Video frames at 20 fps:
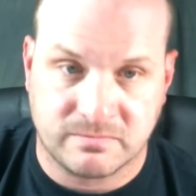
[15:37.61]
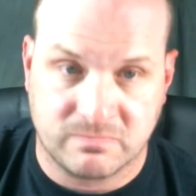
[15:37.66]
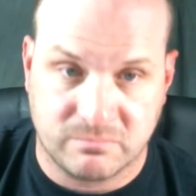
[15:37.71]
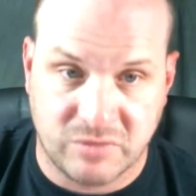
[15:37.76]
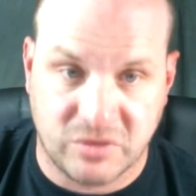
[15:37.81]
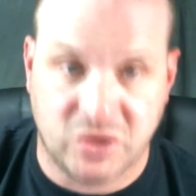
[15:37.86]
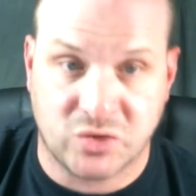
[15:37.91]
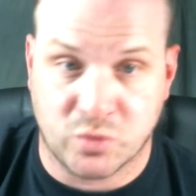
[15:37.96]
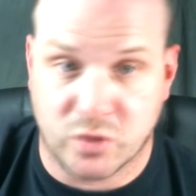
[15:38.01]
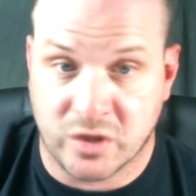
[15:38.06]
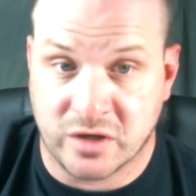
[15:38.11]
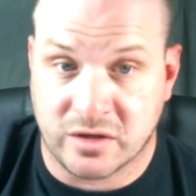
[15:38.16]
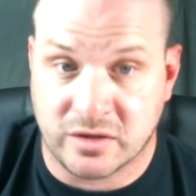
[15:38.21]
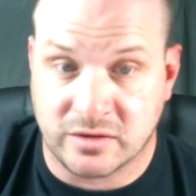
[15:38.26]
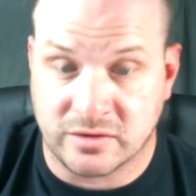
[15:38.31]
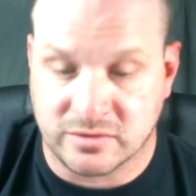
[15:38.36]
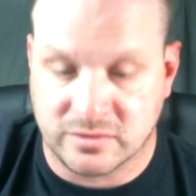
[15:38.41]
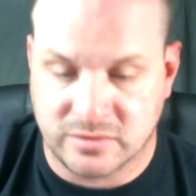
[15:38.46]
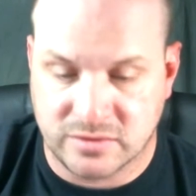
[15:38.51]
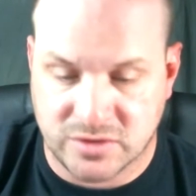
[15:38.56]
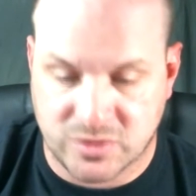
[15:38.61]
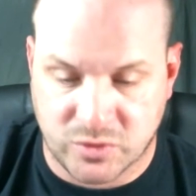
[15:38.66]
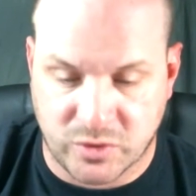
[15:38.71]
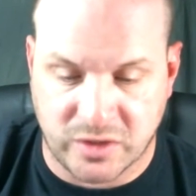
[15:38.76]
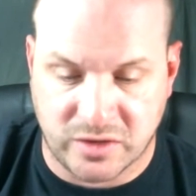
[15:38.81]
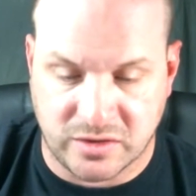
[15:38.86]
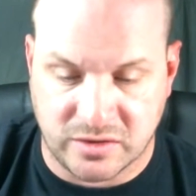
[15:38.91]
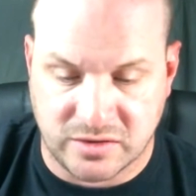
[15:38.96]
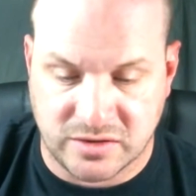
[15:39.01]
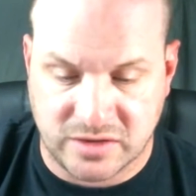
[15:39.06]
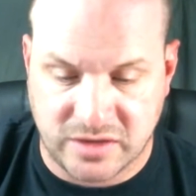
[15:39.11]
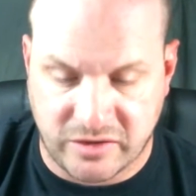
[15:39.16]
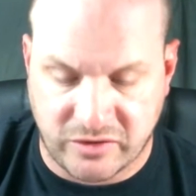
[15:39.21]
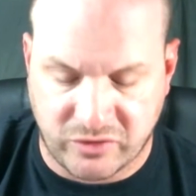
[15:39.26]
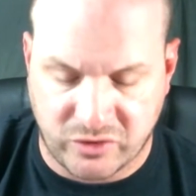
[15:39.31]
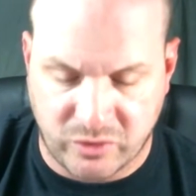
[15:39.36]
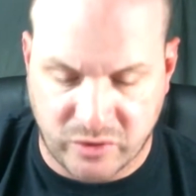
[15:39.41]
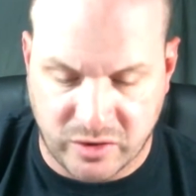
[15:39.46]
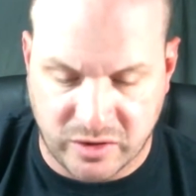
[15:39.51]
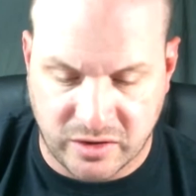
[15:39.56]
But it's worth it. It's worth it. It's
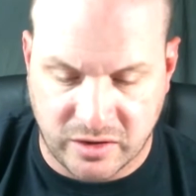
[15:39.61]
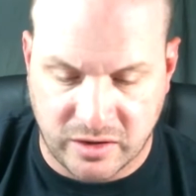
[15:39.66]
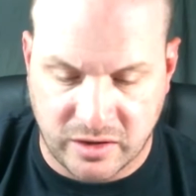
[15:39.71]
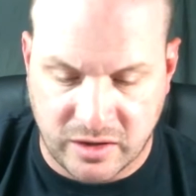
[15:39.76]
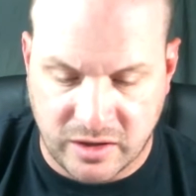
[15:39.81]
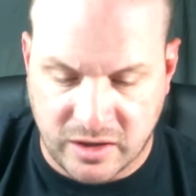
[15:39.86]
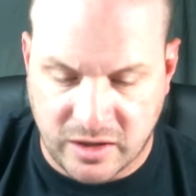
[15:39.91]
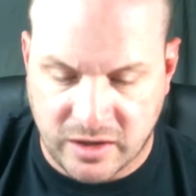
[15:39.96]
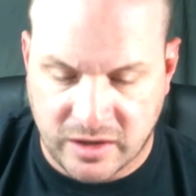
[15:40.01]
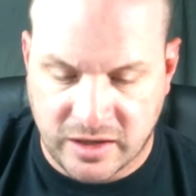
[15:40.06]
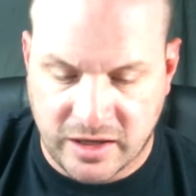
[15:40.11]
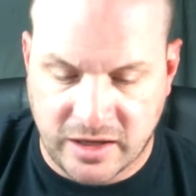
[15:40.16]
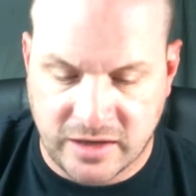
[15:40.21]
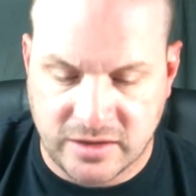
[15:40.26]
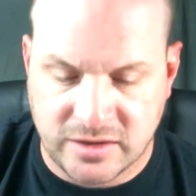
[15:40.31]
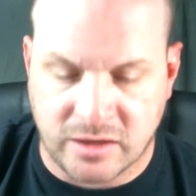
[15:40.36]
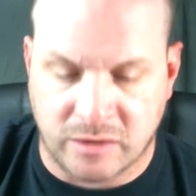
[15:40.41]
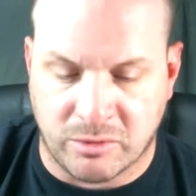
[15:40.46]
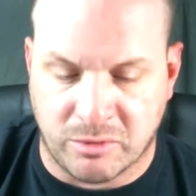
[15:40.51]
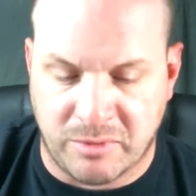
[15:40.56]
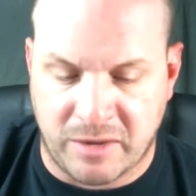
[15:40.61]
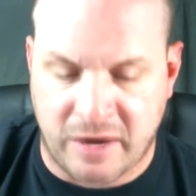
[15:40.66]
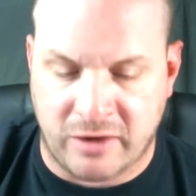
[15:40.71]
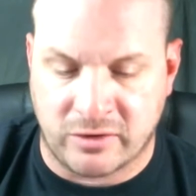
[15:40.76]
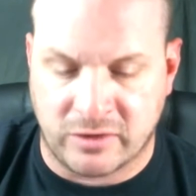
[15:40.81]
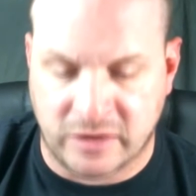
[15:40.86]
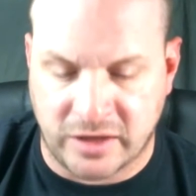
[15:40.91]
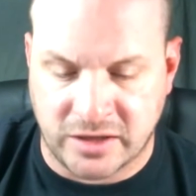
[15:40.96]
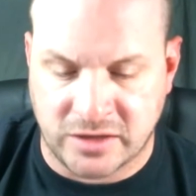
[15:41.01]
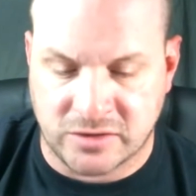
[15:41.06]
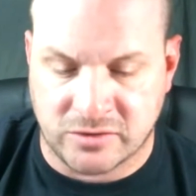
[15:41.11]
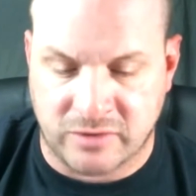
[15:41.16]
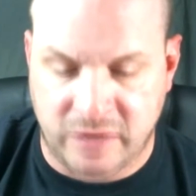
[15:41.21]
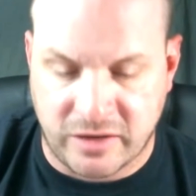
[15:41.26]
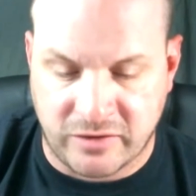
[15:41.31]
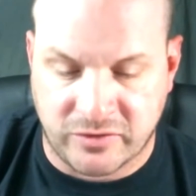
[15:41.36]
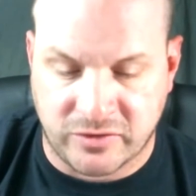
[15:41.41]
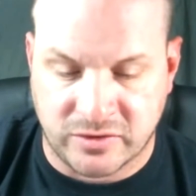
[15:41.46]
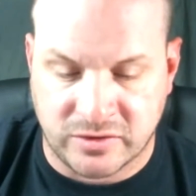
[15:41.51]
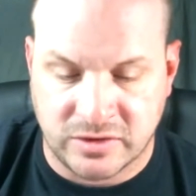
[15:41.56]
definitely worth it. Okay, double barrel laser
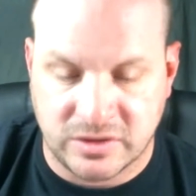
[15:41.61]
rifle.